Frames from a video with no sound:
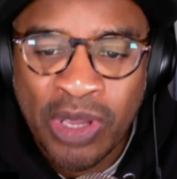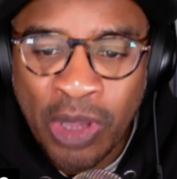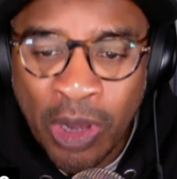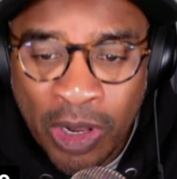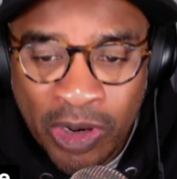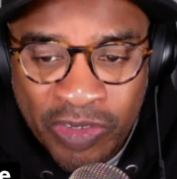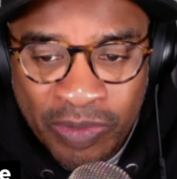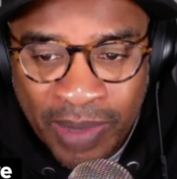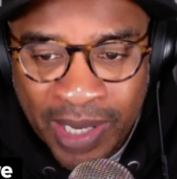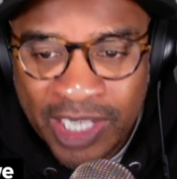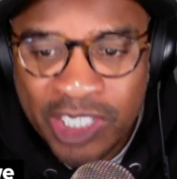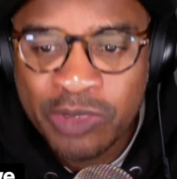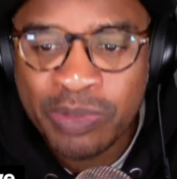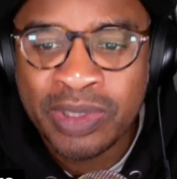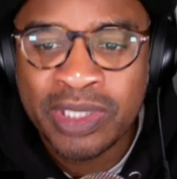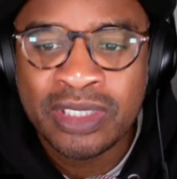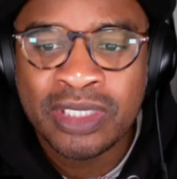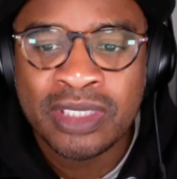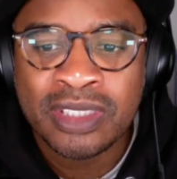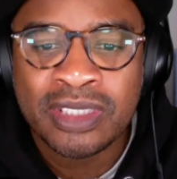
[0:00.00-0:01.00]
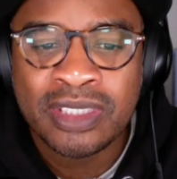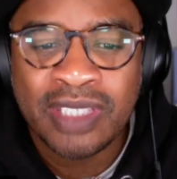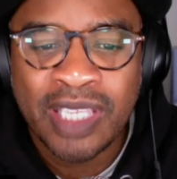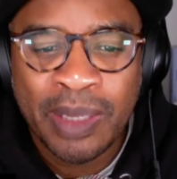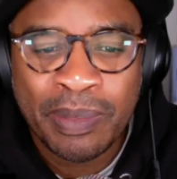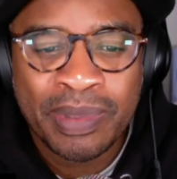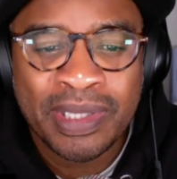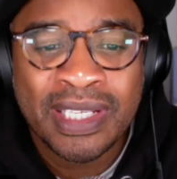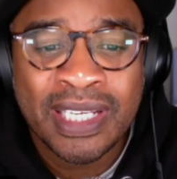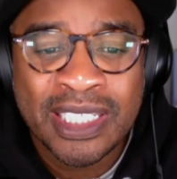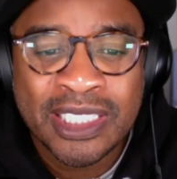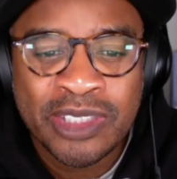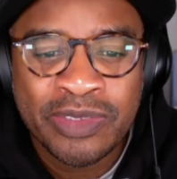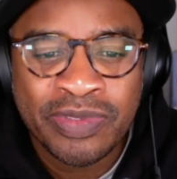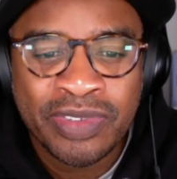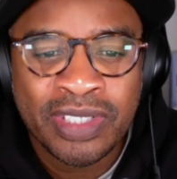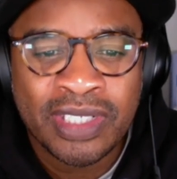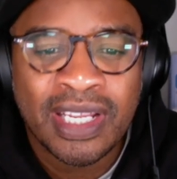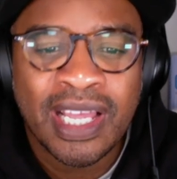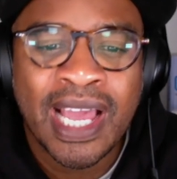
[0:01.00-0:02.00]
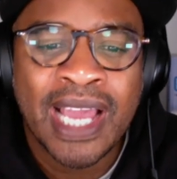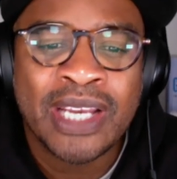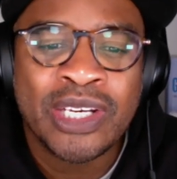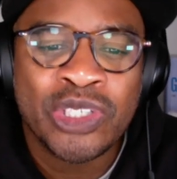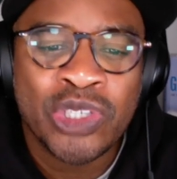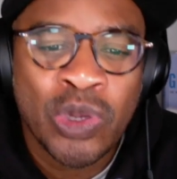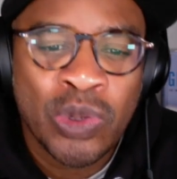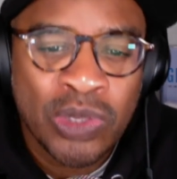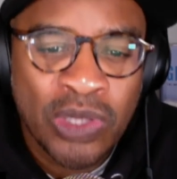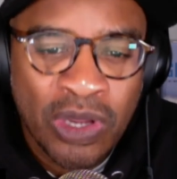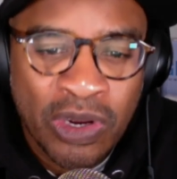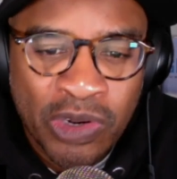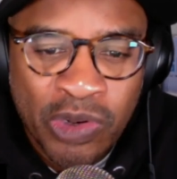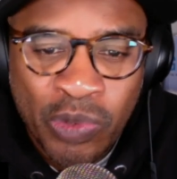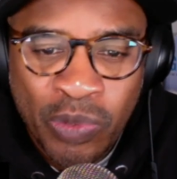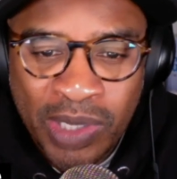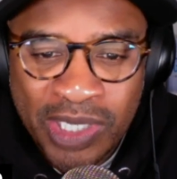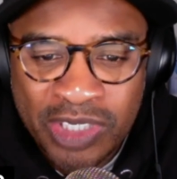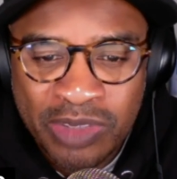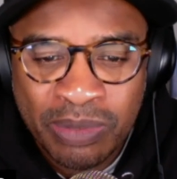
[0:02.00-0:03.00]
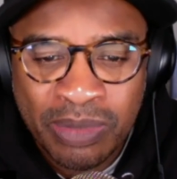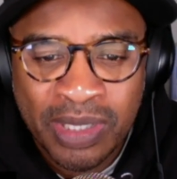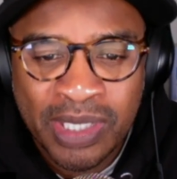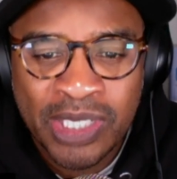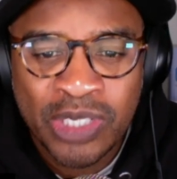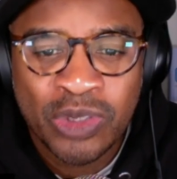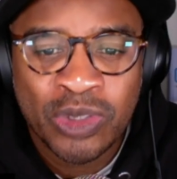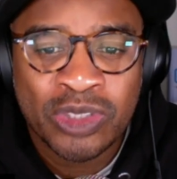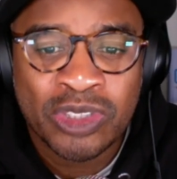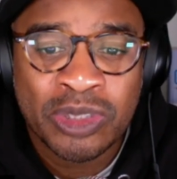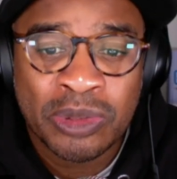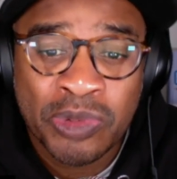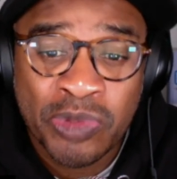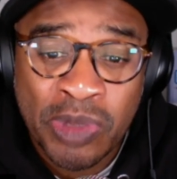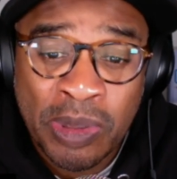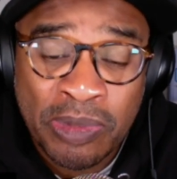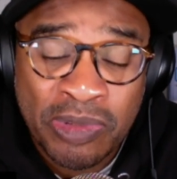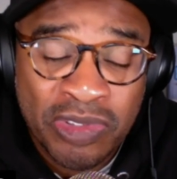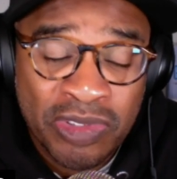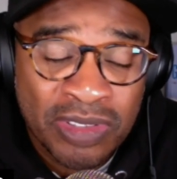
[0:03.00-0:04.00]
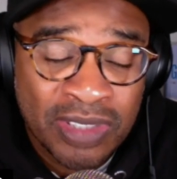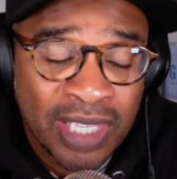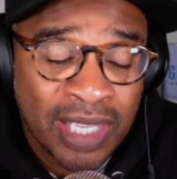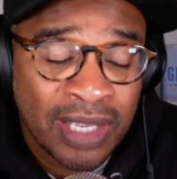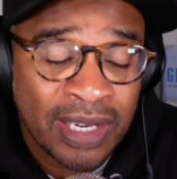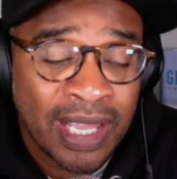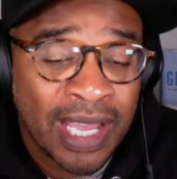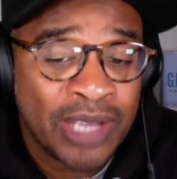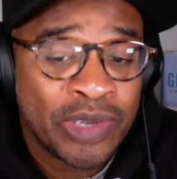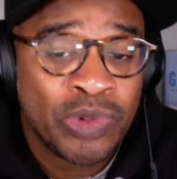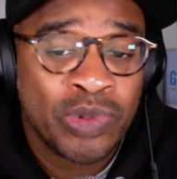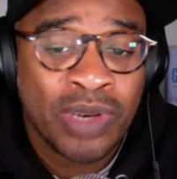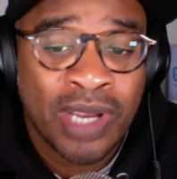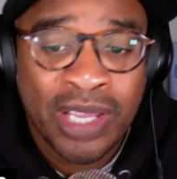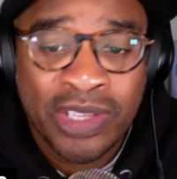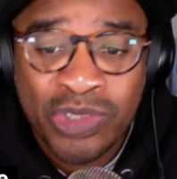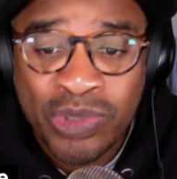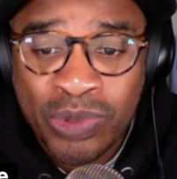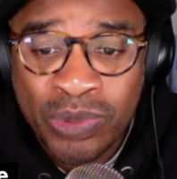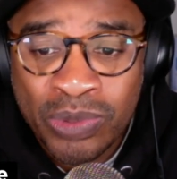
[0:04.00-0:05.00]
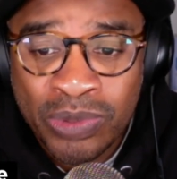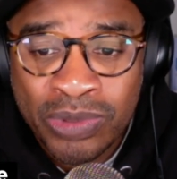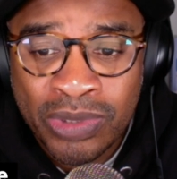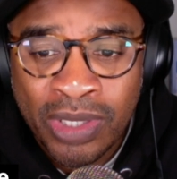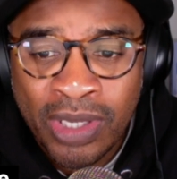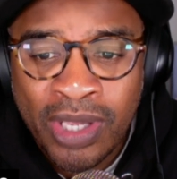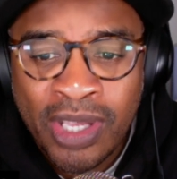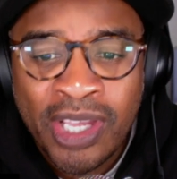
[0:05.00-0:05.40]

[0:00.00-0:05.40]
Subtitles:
all of my expenses, and because of it, I no longer waste money on subscriptions that I do not use.